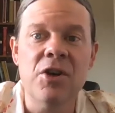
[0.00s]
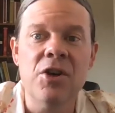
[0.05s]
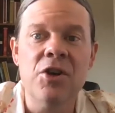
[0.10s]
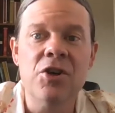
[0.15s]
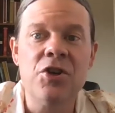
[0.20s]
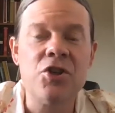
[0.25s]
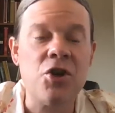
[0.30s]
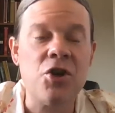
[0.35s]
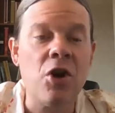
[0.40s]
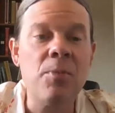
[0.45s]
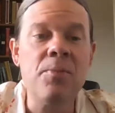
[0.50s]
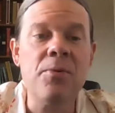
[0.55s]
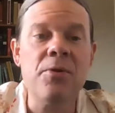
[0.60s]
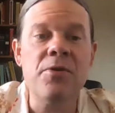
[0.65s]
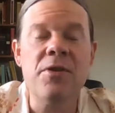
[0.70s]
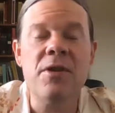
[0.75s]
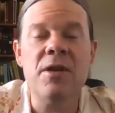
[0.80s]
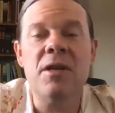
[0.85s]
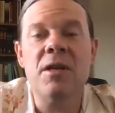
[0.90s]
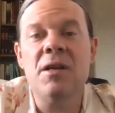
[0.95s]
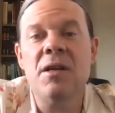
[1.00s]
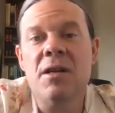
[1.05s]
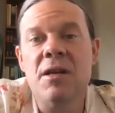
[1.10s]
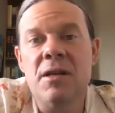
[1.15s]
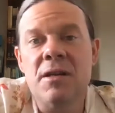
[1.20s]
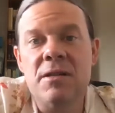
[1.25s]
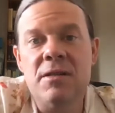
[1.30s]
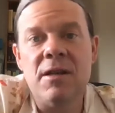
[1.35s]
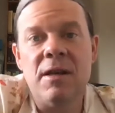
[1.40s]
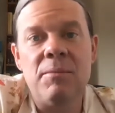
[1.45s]
sharper than
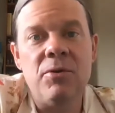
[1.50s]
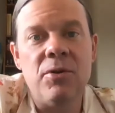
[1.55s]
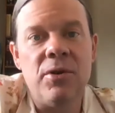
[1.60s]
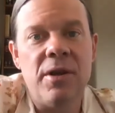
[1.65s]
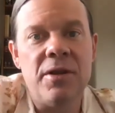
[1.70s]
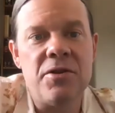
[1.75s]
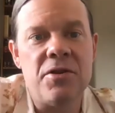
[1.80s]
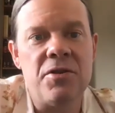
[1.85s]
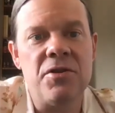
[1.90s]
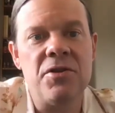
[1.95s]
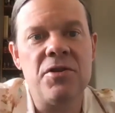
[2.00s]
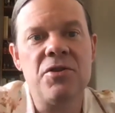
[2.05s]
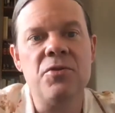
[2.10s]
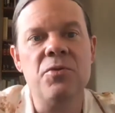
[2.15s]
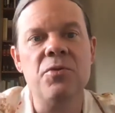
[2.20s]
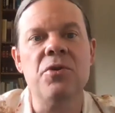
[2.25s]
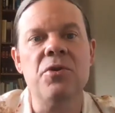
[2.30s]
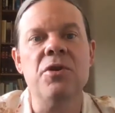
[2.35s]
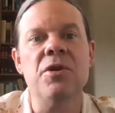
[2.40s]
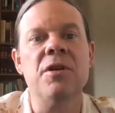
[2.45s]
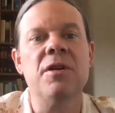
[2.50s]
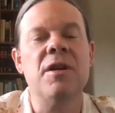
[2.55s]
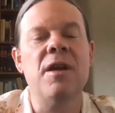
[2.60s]
any double edged sword.